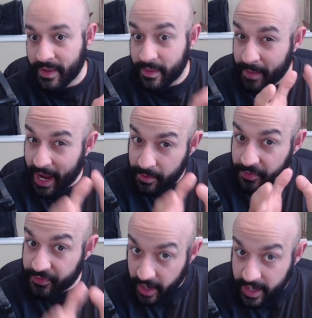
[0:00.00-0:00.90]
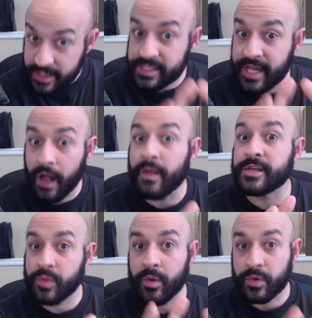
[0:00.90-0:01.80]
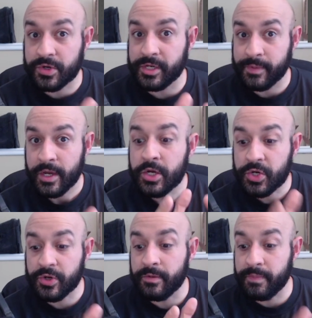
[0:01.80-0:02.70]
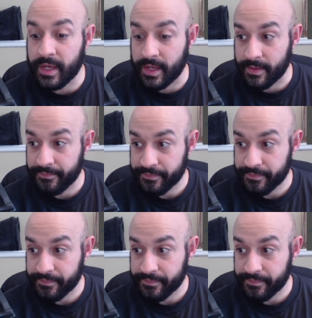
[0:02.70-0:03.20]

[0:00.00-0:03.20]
And the Bible does tell us what worship should be.